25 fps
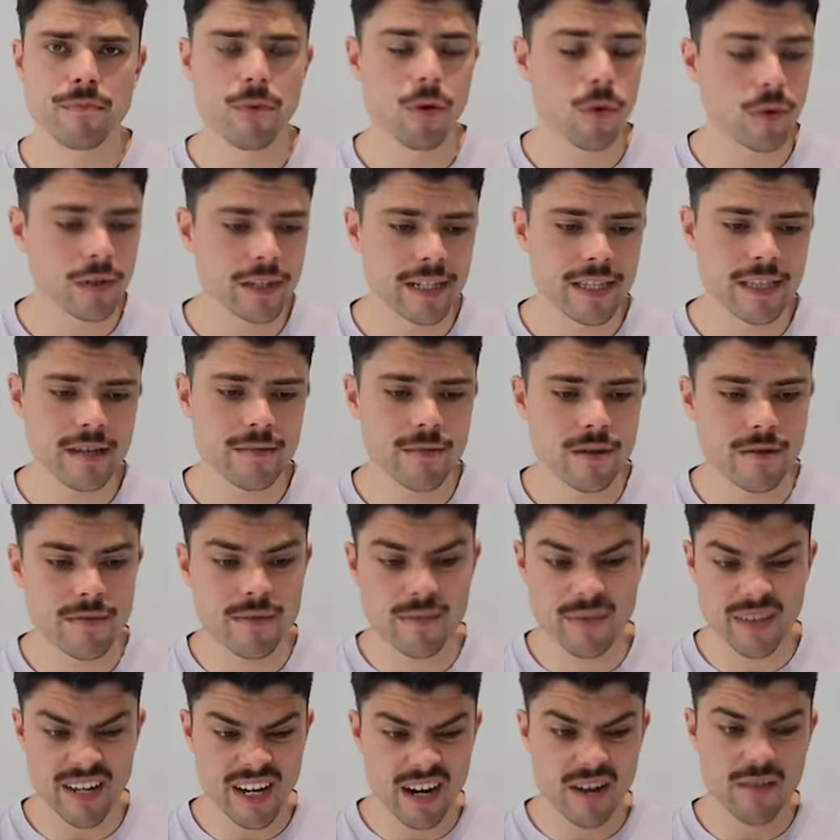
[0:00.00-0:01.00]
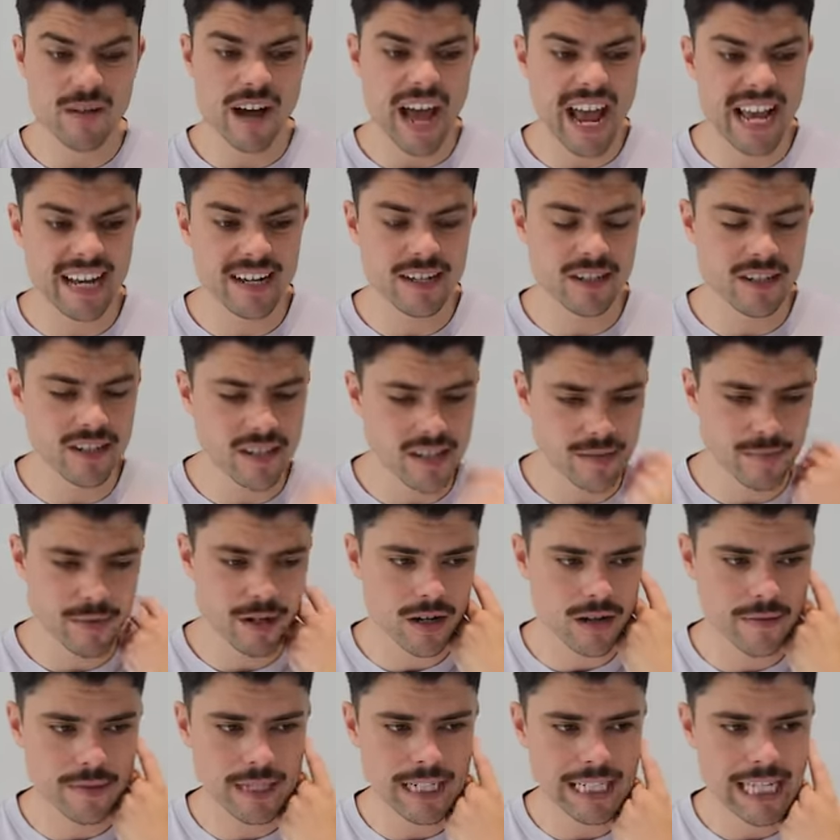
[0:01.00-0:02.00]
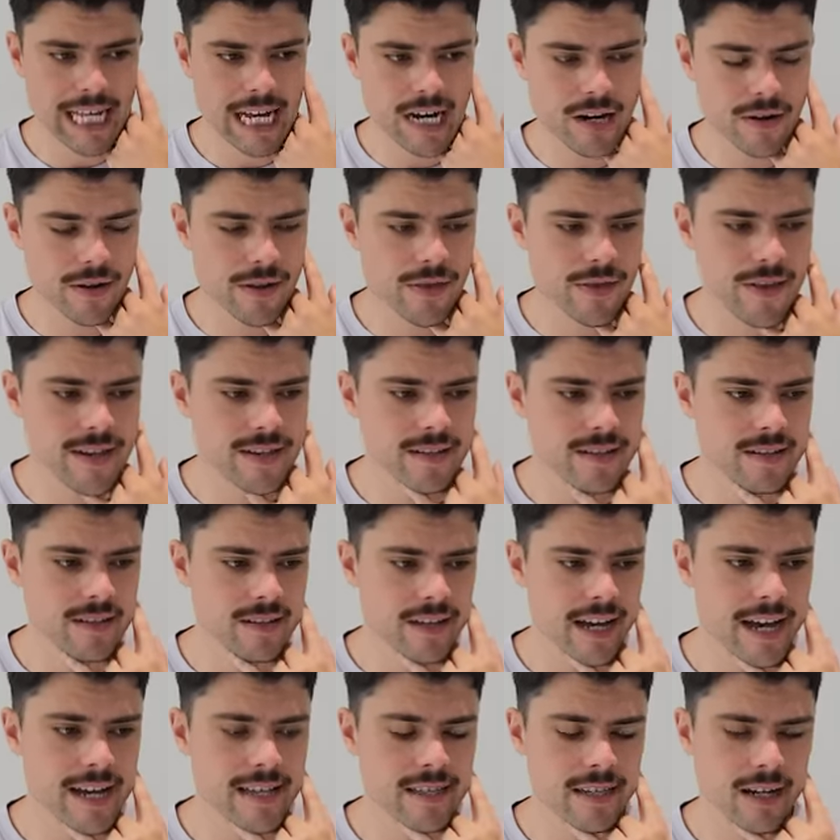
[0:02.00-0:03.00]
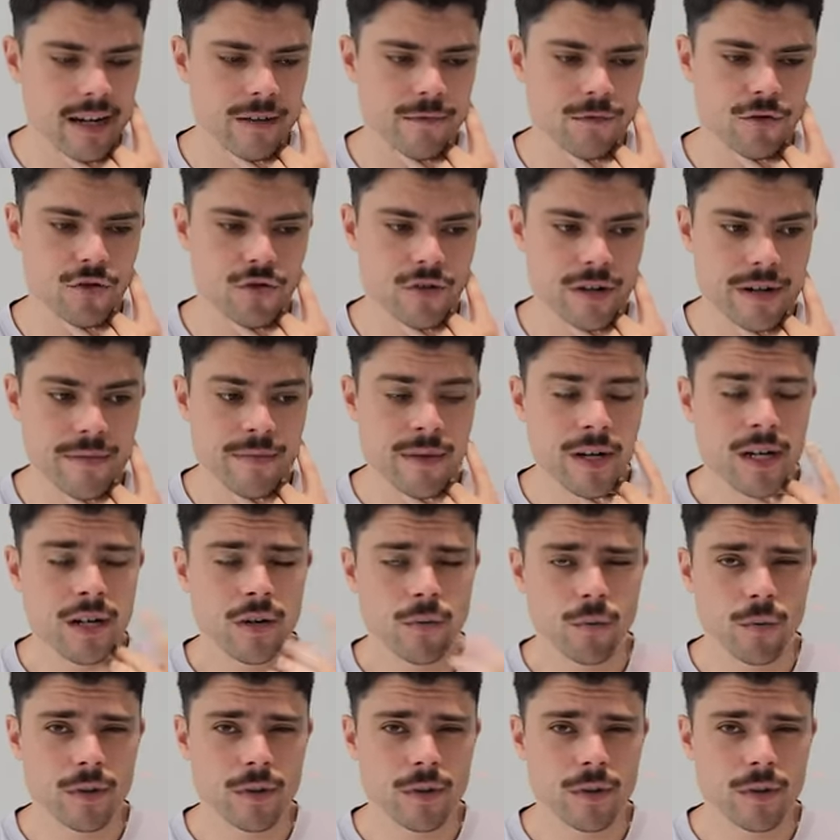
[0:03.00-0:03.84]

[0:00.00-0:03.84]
poorly at the moment, but they are anchored to the bottom of the ladder, and this is a tough trip.